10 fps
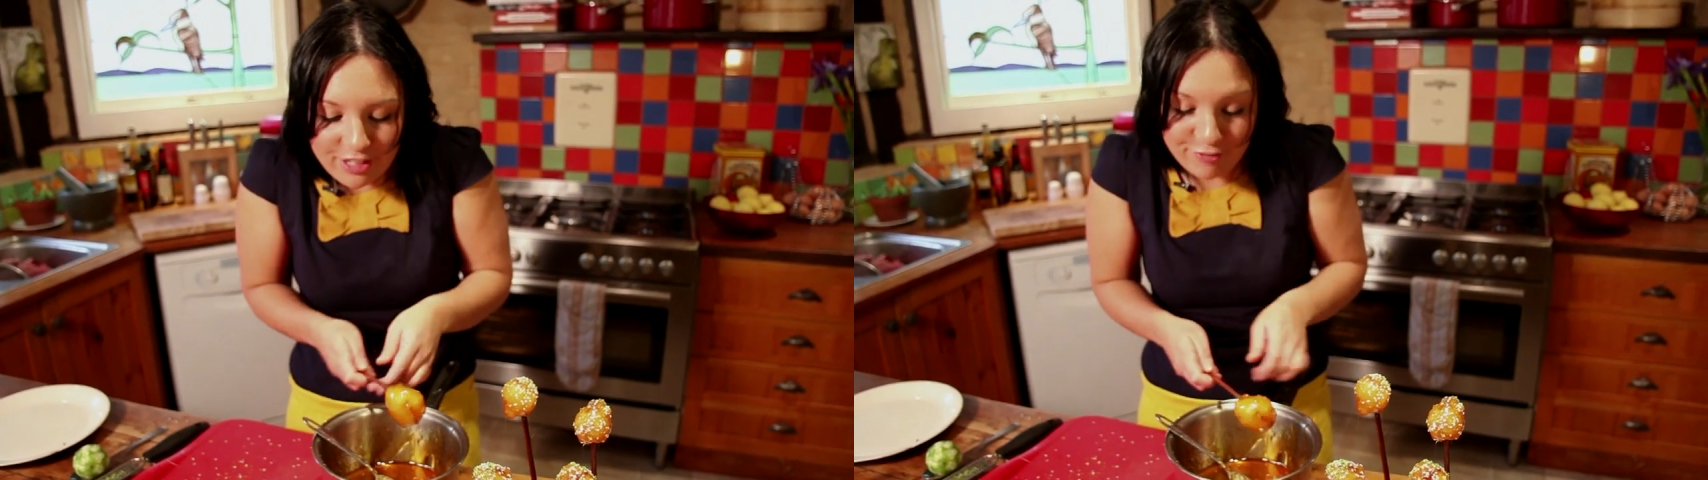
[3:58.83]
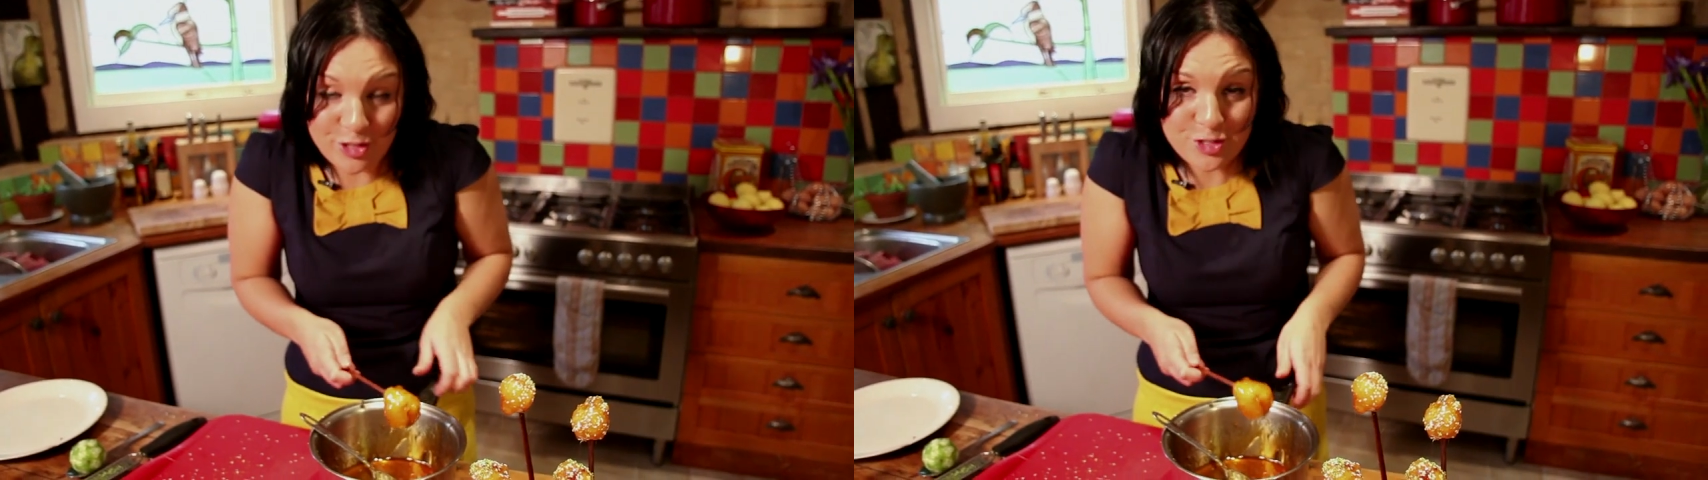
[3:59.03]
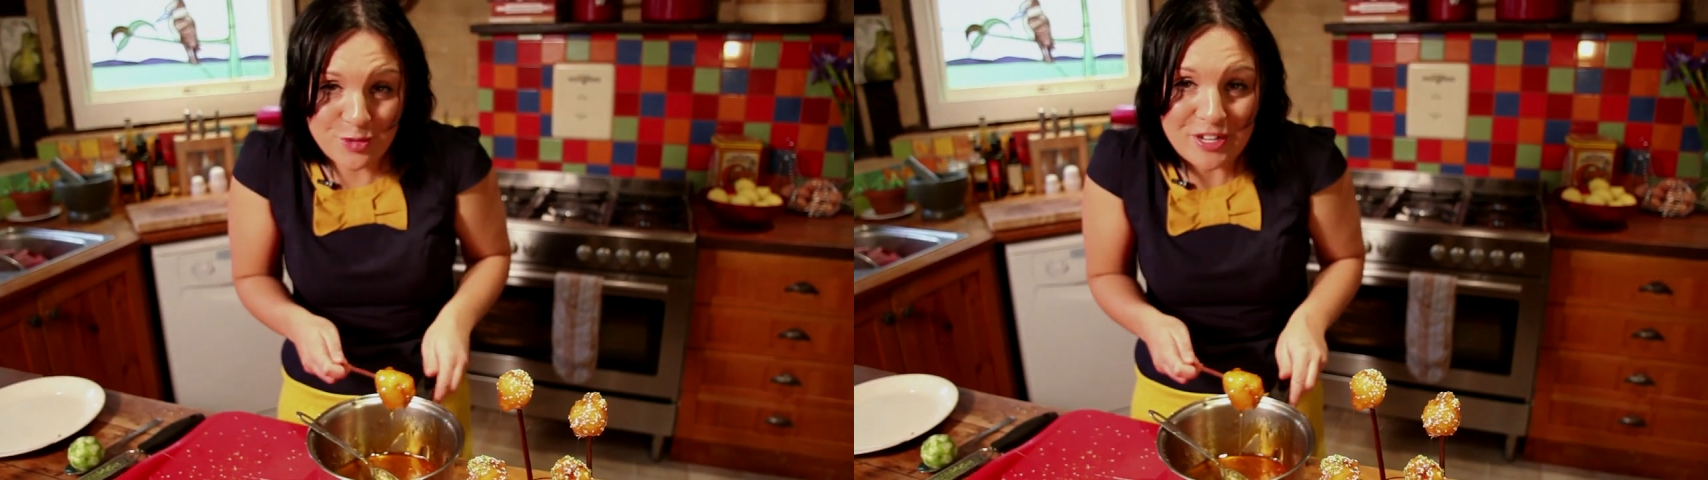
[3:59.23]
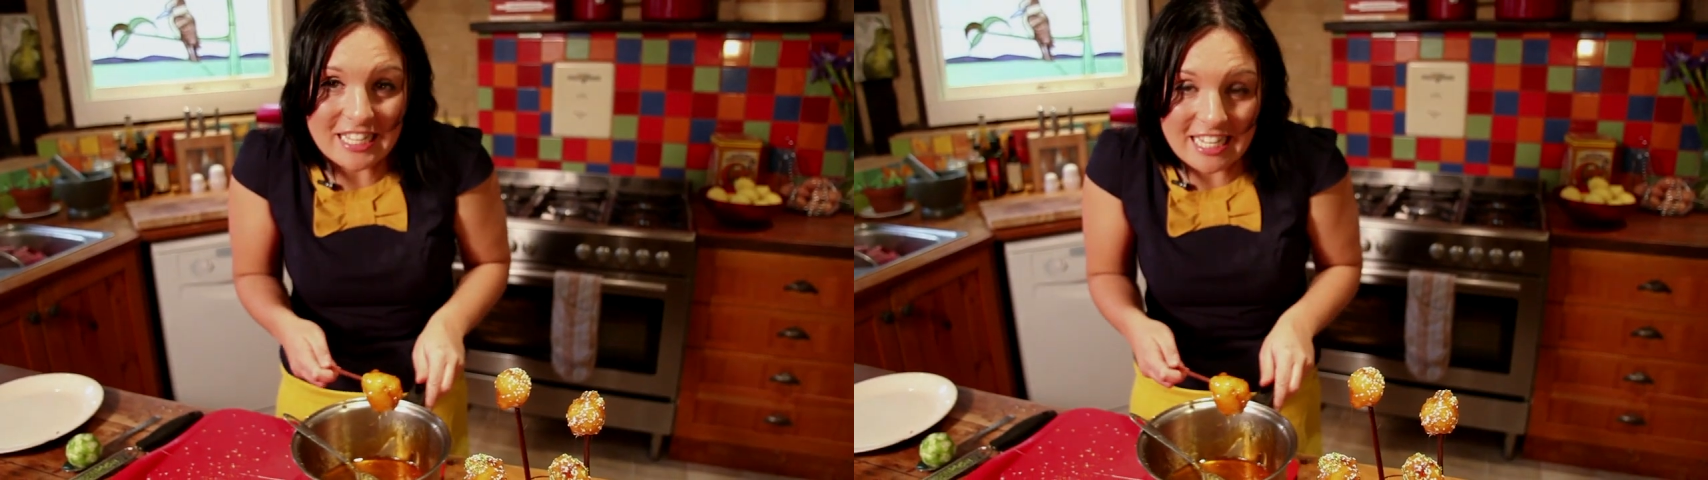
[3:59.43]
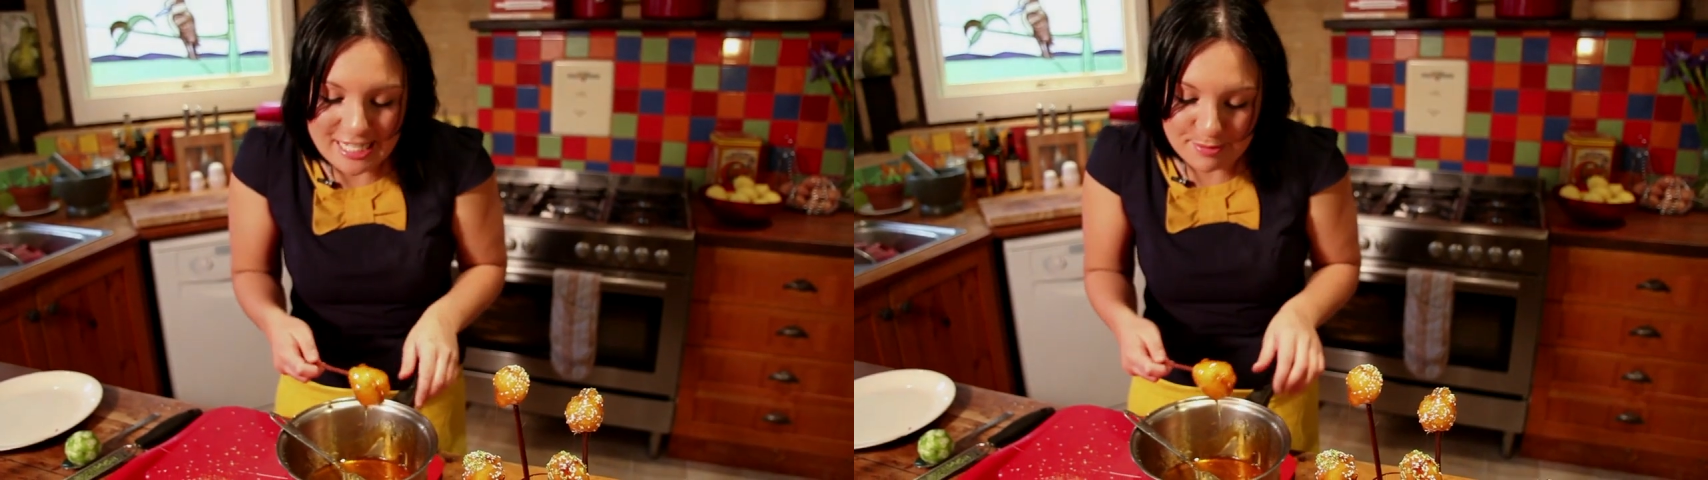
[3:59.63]
if you're
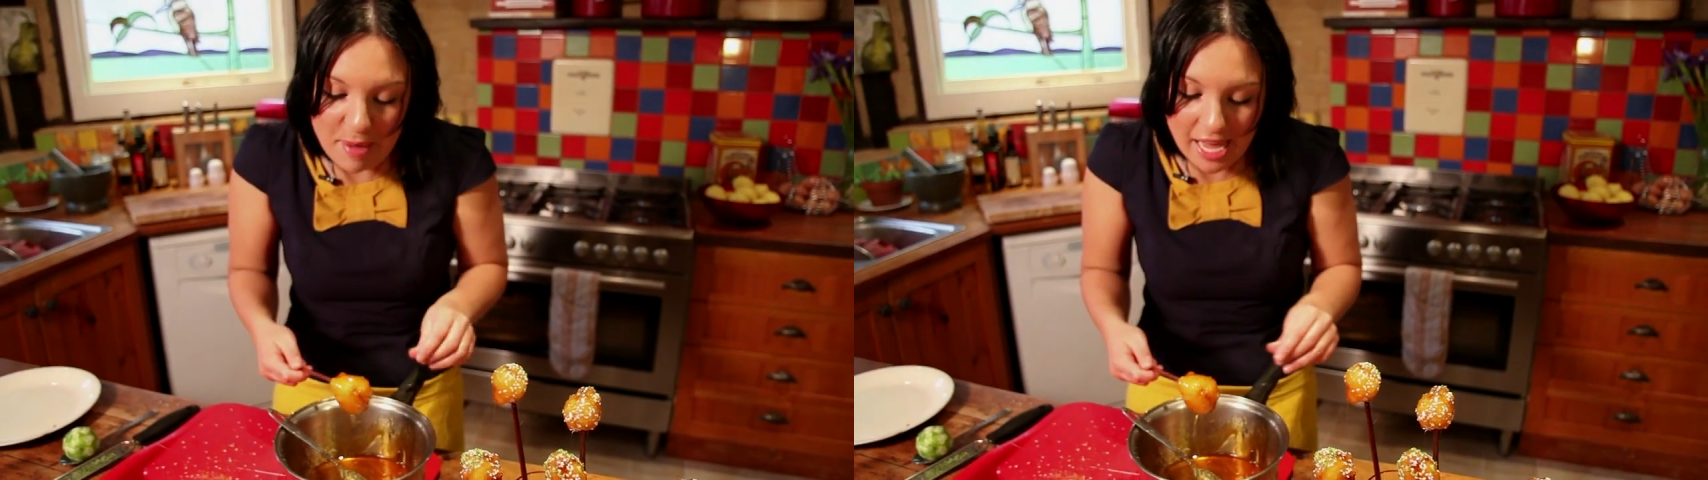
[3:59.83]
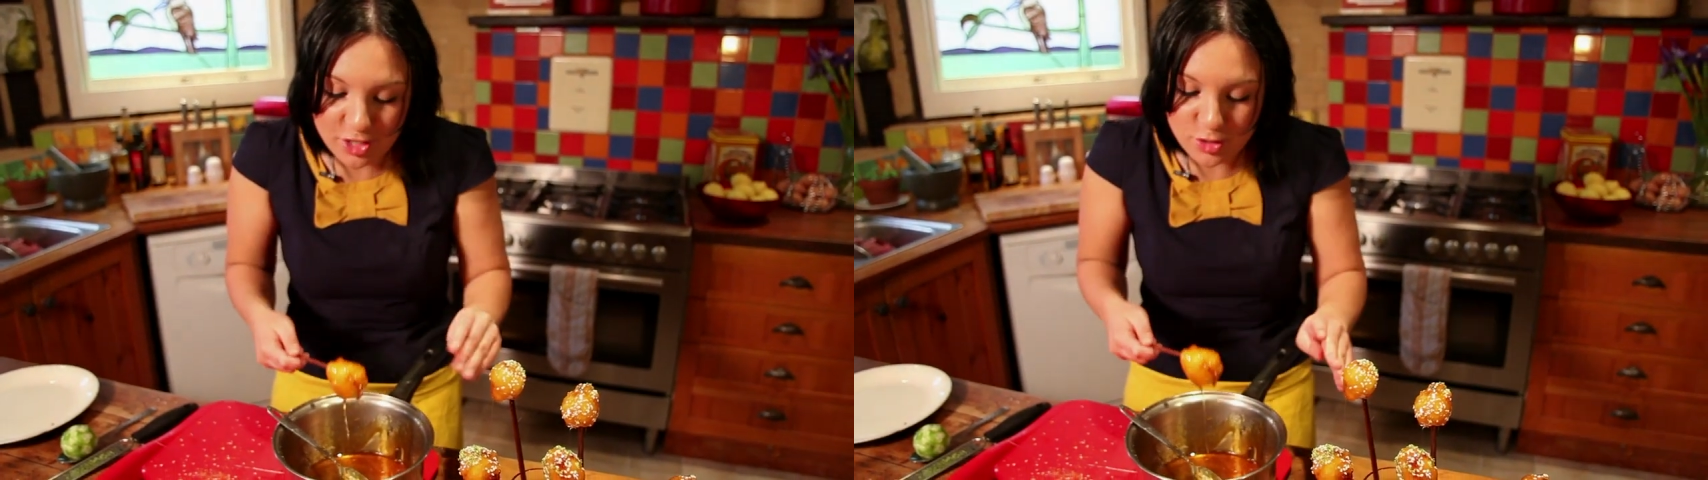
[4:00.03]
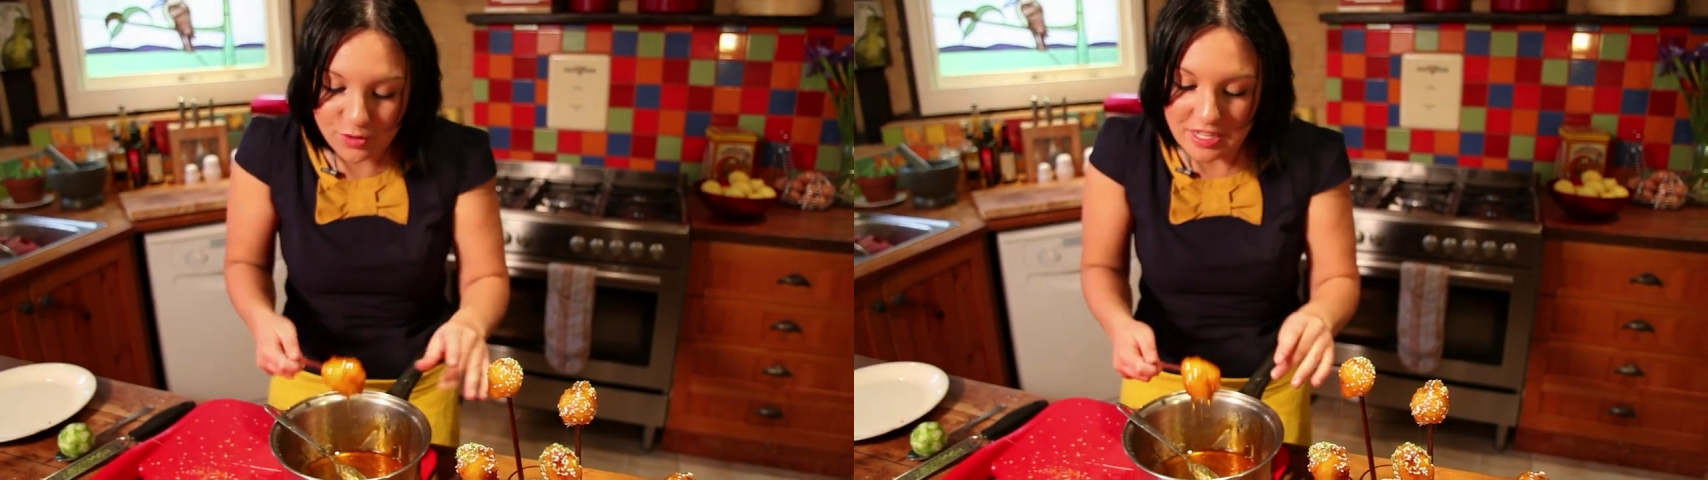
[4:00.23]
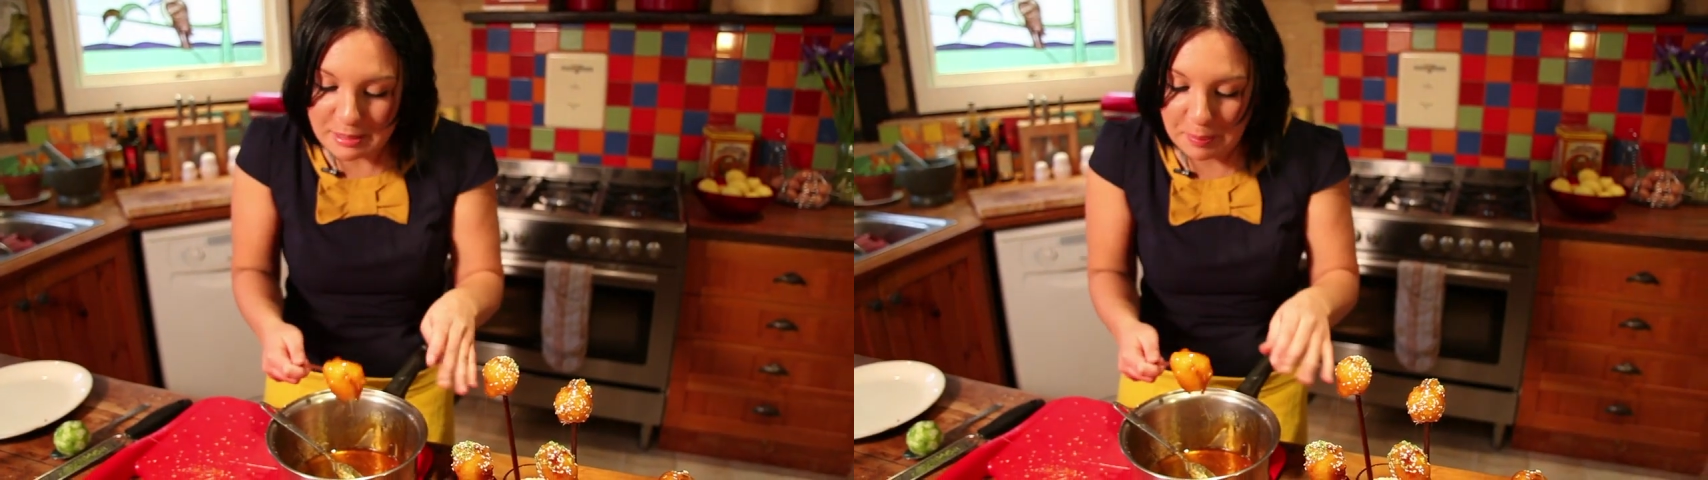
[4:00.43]
doing this. Make sure there's a